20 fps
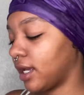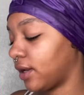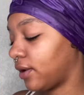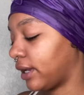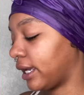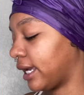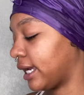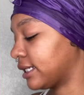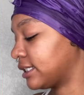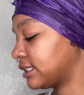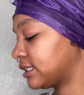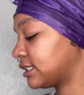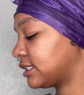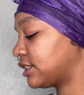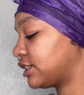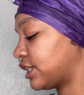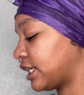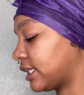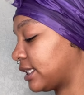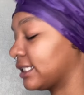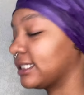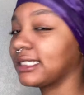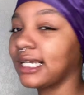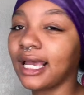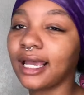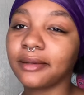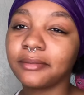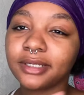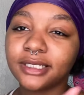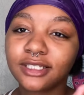Okay, I just checked the
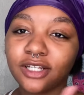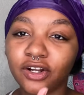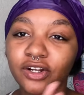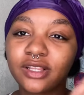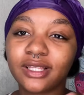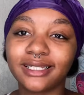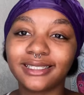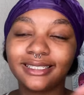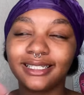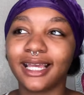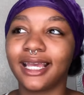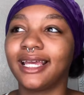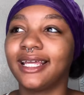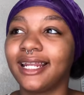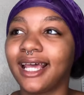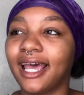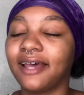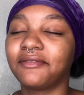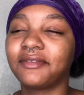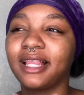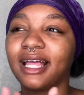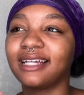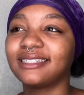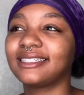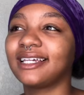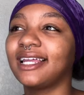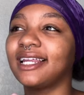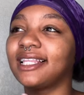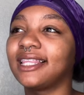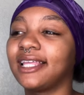time. It's currently 10. I have class
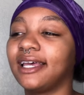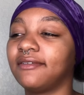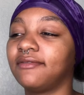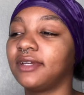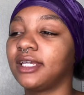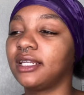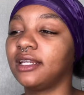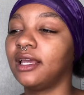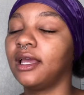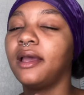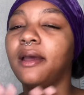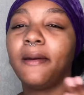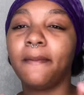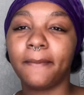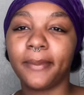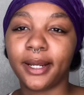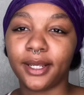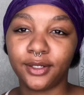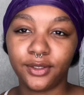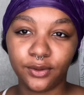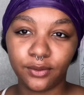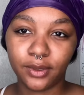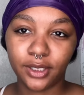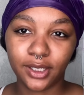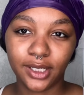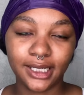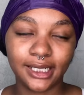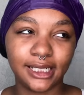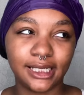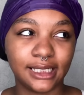at 11, but I do want to
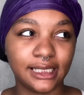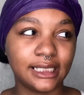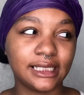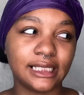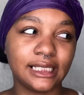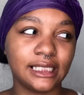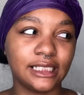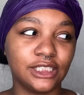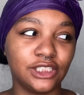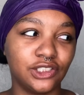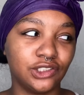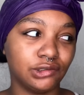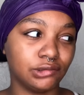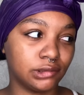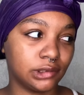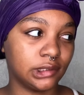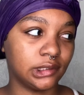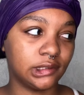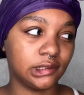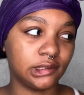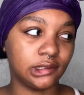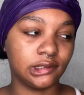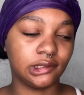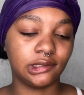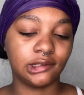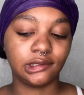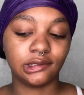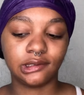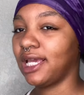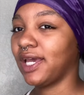go to Dunkin' and get a drink.
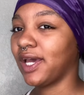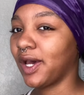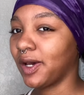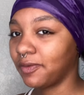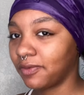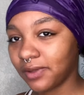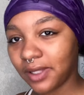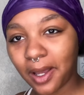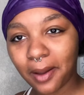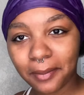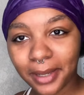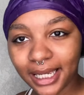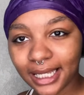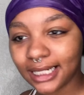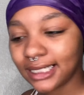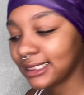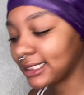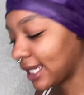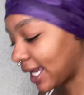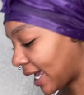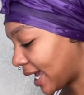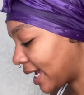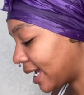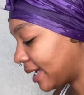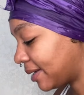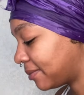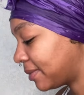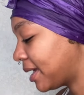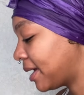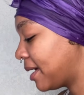Hopefully I'll make it in
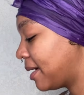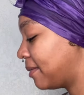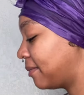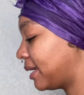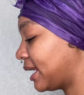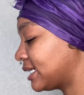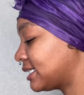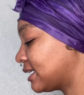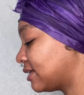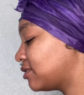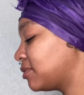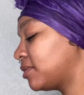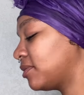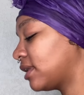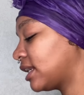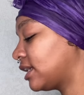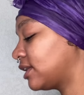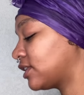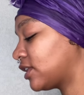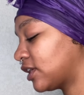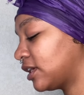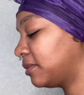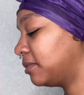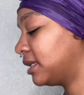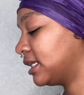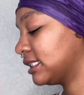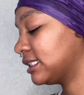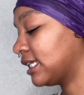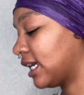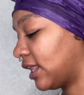time, but I just have to be ready in 30
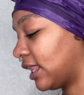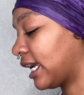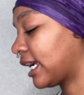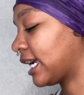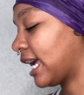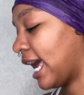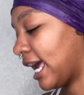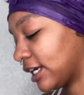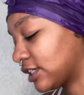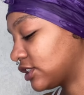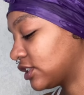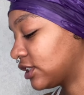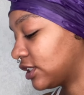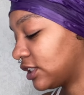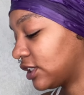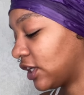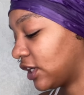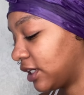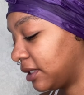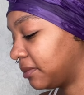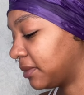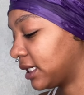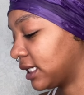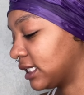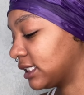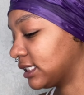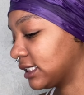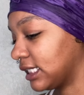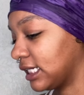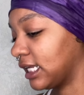minutes now. Like actually 30
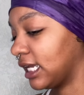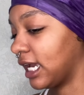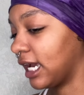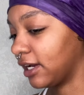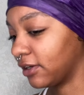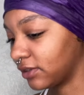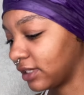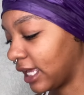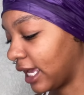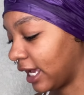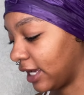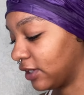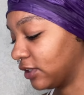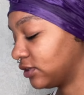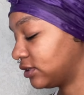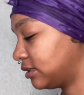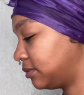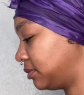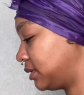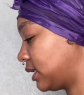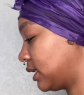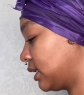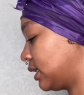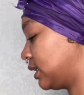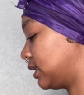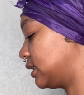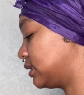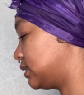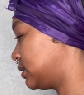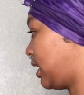minutes and out the house
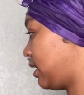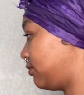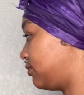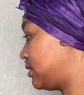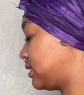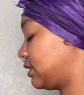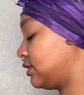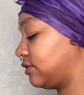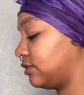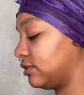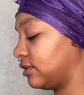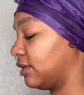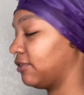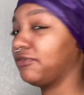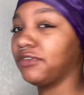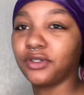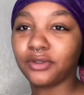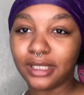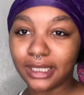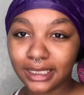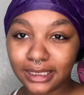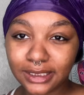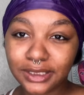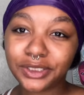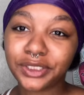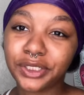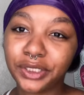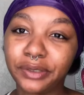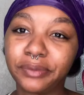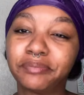because I have such a few things
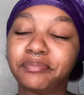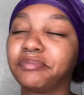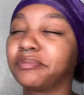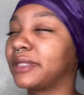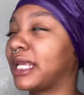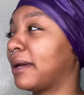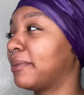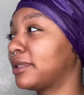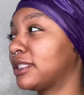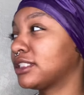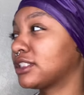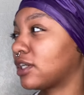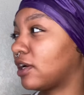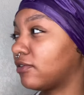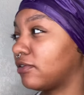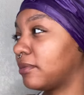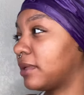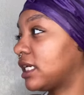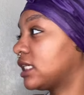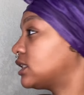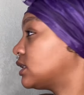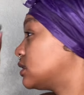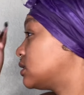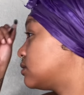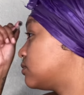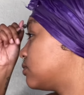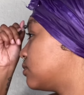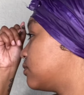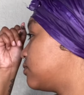to do. I put the scarf on my edges for